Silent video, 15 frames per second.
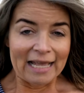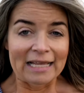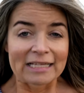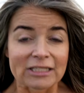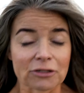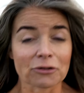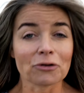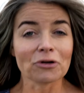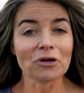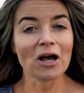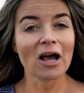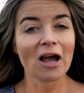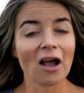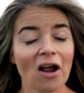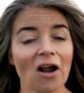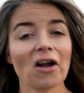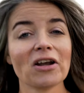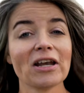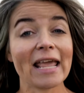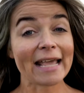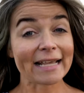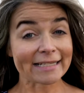So our
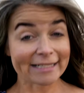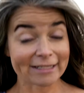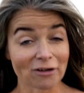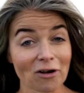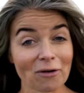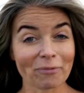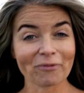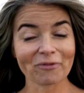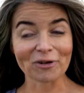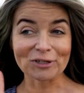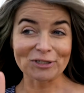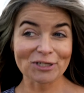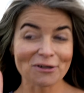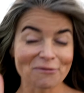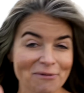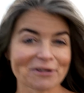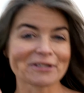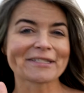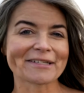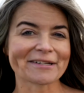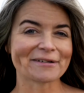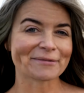next stop, we've got 2 more
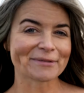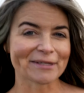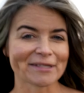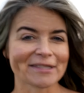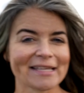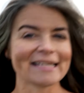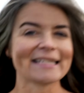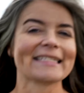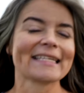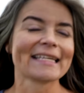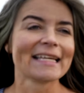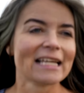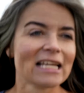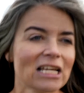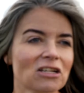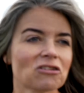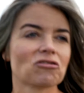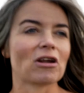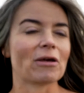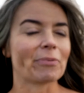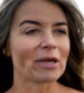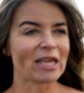stops on this
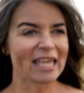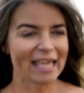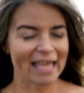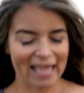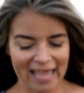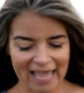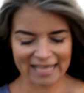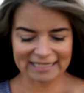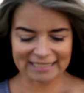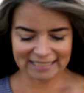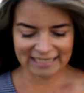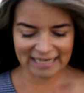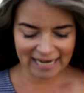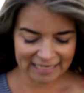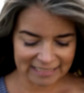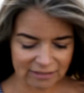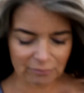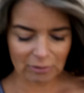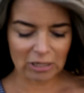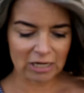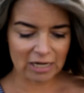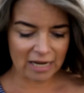trip, and the next
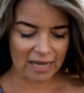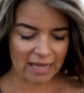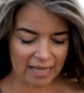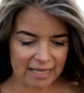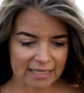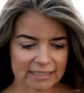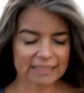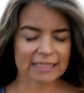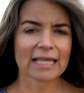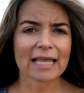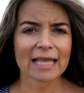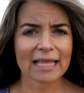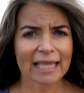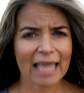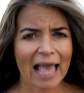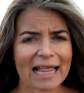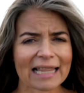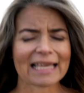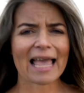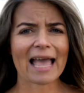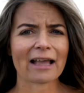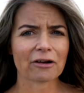one is
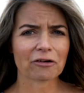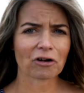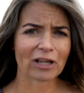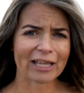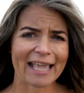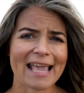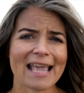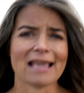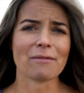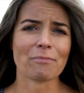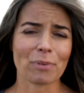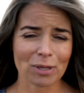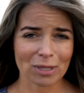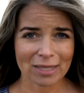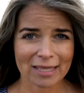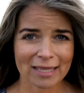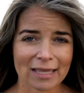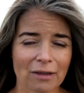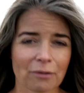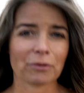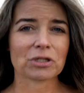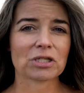Kaliakra Cape,
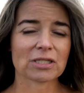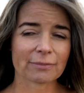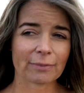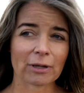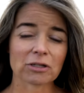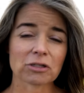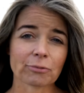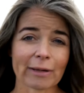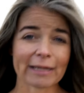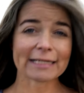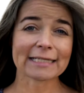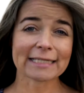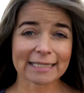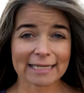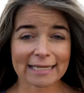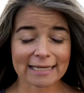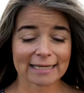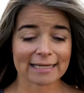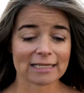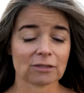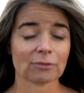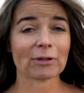which is about a
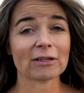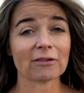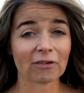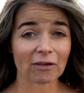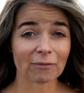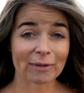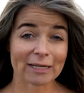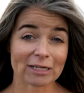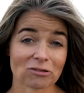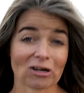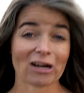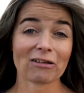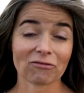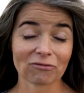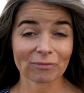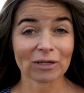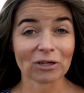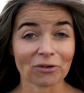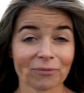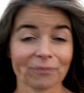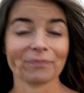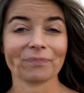20-25 minute drive from here.